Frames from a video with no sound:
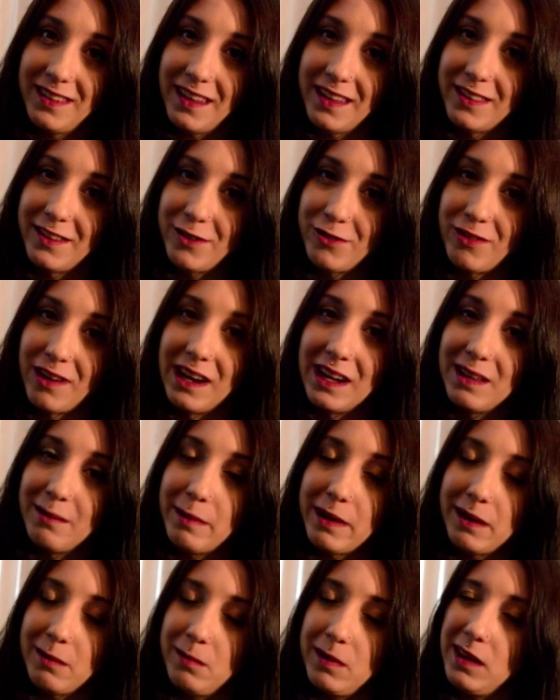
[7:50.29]
and they're trying to
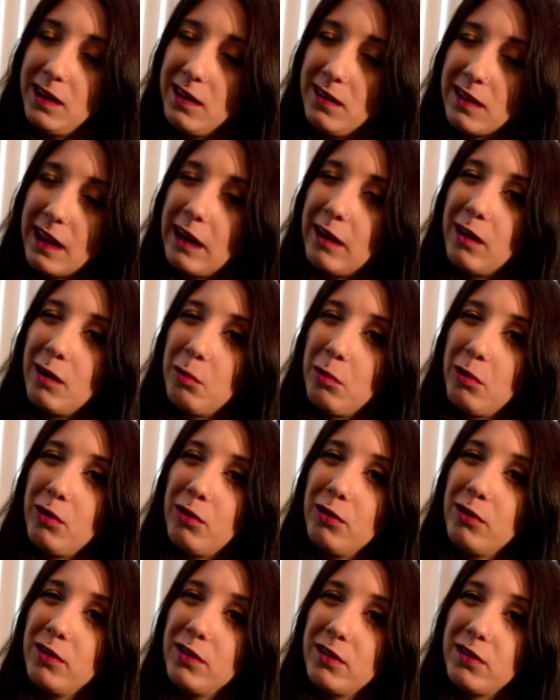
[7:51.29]
make me terrible,